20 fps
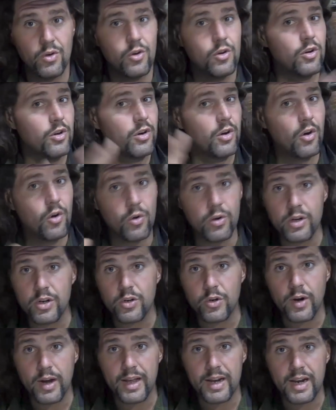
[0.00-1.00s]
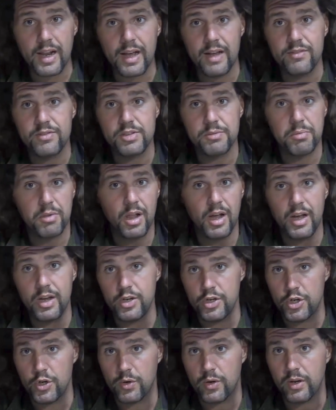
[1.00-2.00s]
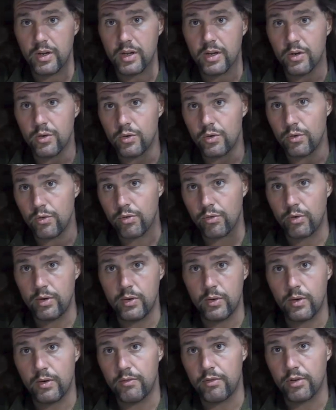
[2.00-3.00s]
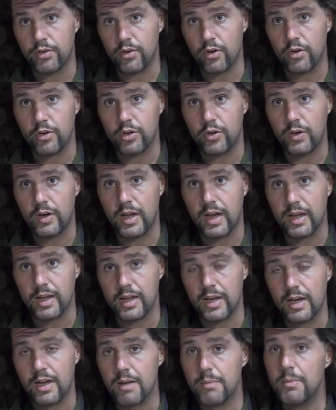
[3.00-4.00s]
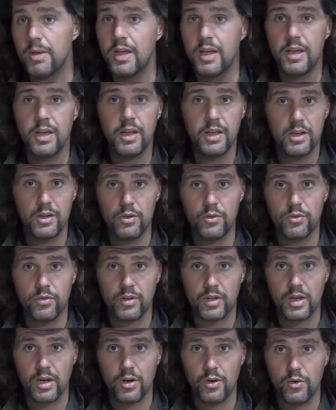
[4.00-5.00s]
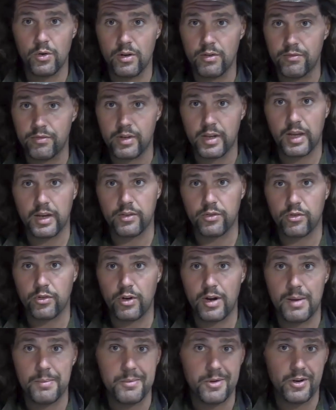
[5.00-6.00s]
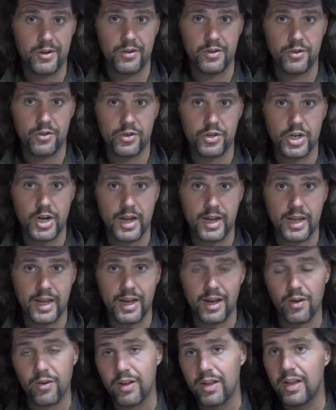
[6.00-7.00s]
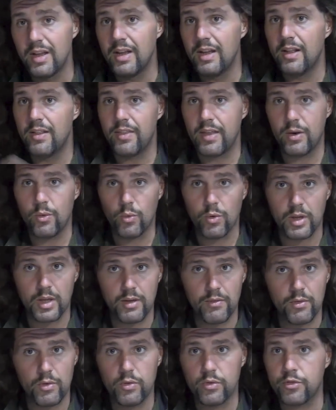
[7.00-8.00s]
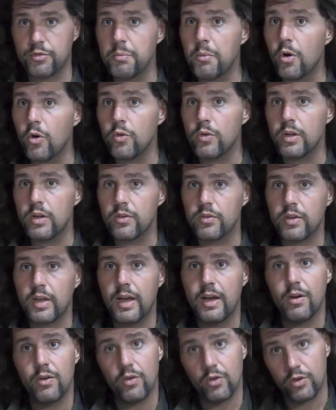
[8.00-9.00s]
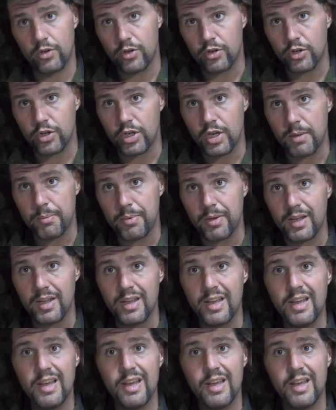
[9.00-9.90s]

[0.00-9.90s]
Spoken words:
on all your Trad Life supplies, you can go to threeriversarchery.com. Use the code of Tex Grebner in your checkout. That will give you a small discount on your shipping.